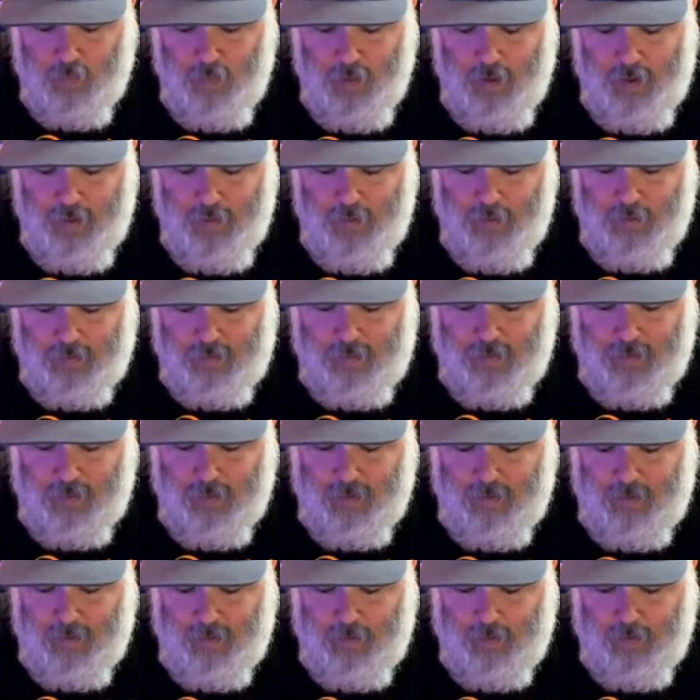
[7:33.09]
Rose
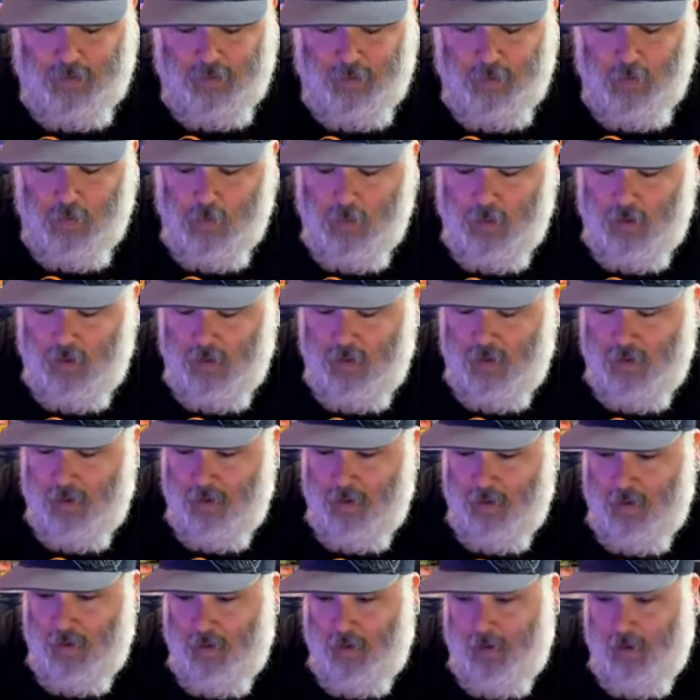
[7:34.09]
and the Thorn.
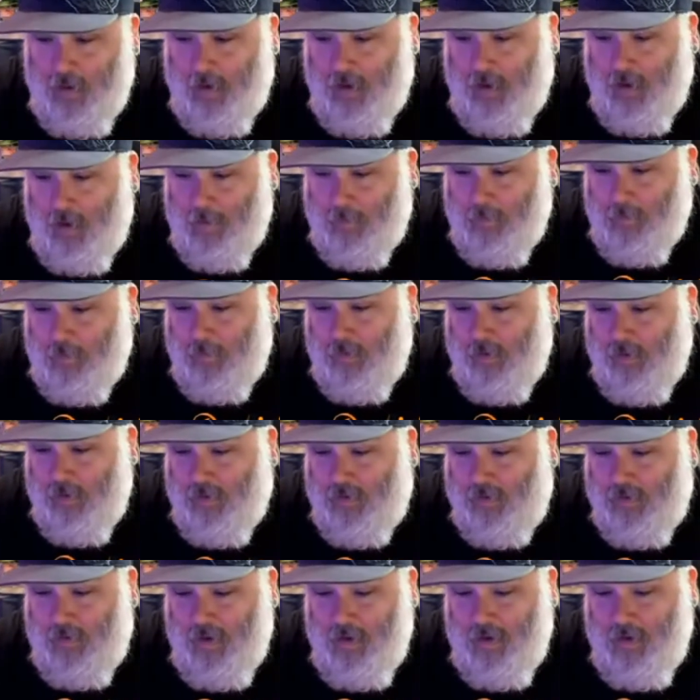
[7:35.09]

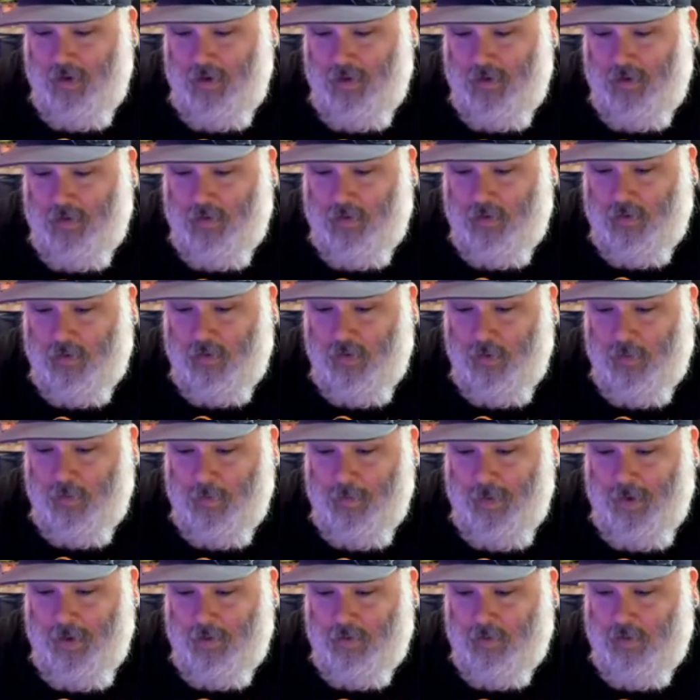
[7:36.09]
This is
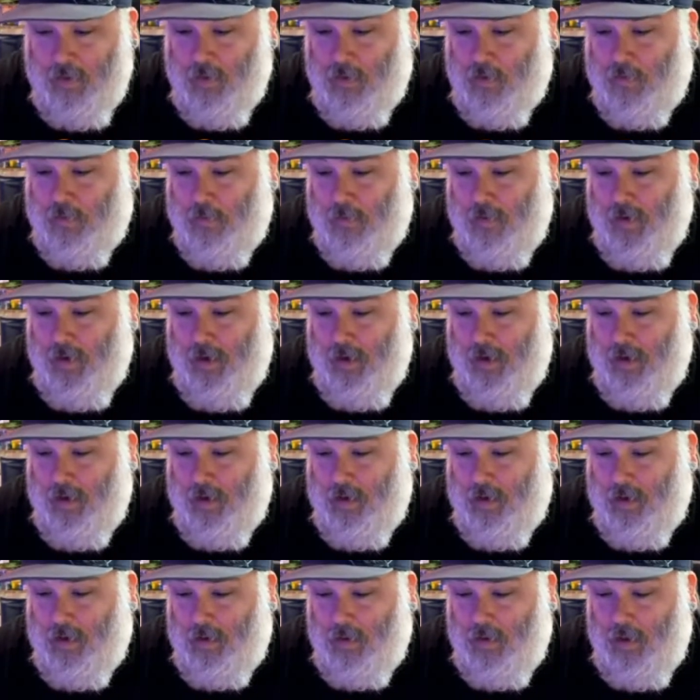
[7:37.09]
Superman's girlfriend,
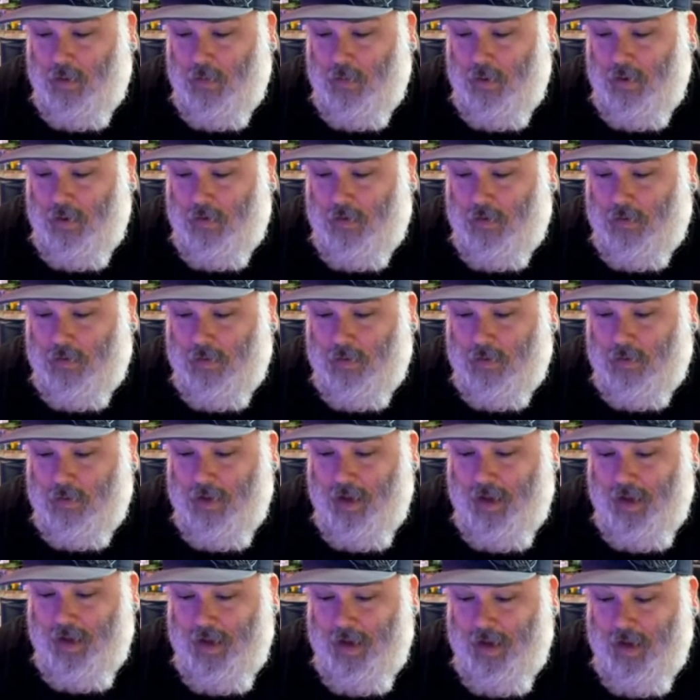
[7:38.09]
Lois
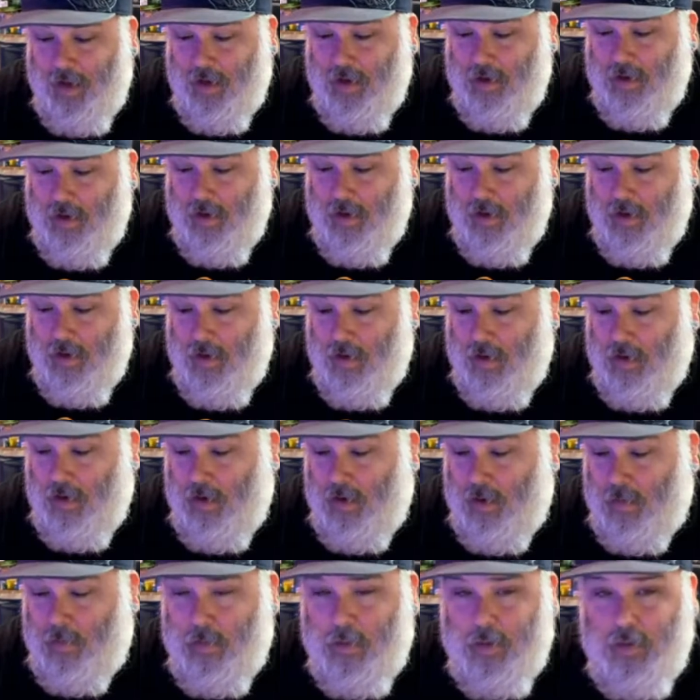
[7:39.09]
Lane,
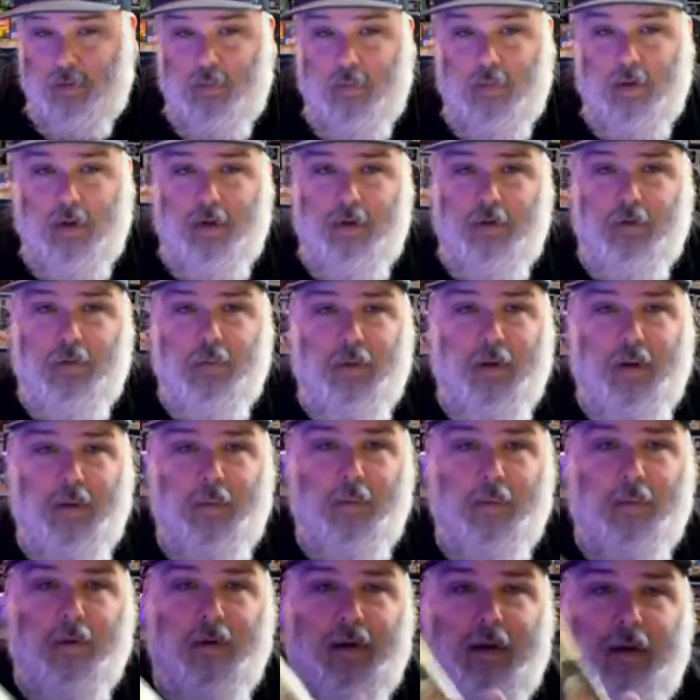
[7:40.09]
number
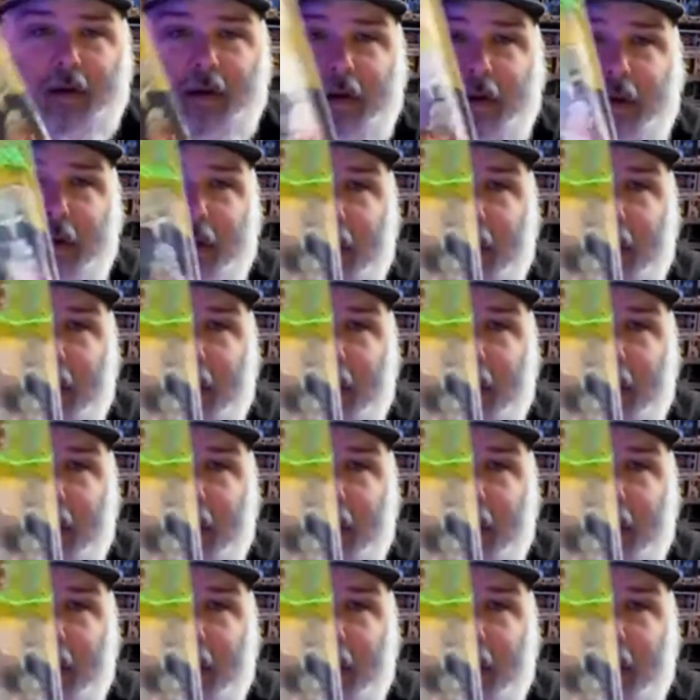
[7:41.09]
121.